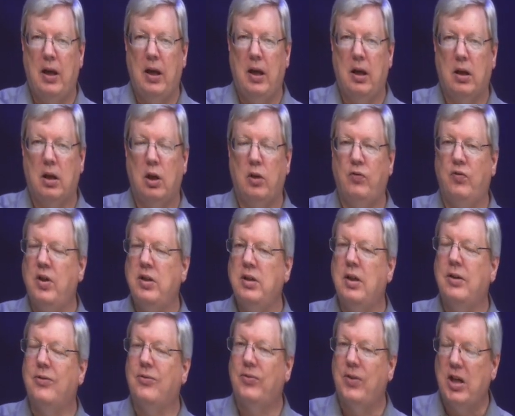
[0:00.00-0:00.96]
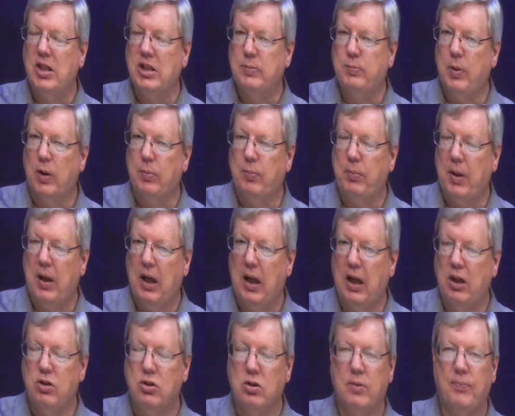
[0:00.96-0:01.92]
a convenient Facebook
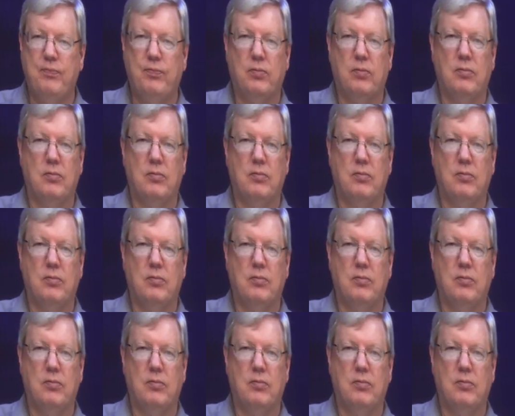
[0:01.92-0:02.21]
page.